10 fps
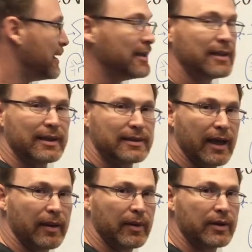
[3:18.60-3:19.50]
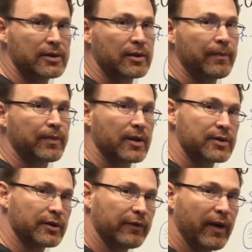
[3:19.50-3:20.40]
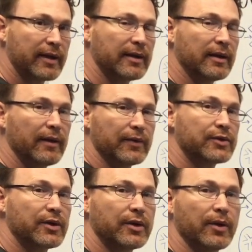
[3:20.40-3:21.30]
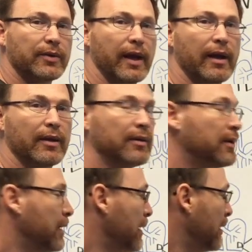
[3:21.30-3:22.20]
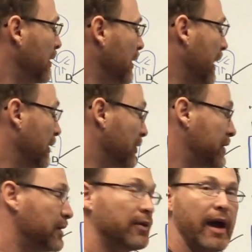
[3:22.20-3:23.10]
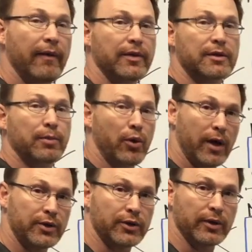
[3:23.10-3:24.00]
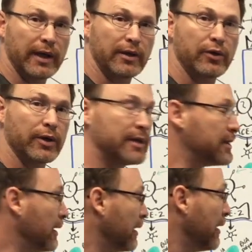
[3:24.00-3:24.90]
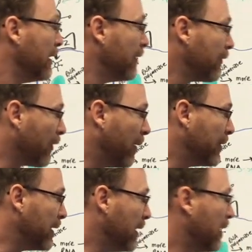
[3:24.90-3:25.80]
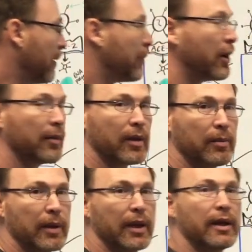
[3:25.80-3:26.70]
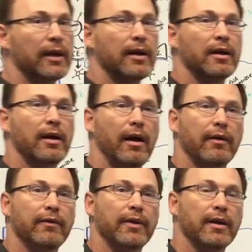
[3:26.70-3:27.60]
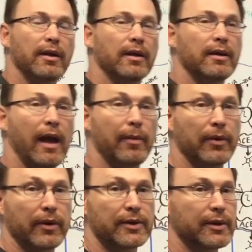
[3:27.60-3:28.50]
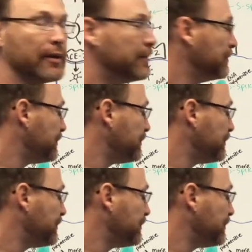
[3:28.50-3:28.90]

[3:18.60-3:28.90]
these get damaged, surfactant levels could go down, and you still have this pressure increasing from the permeability of the capillaries here.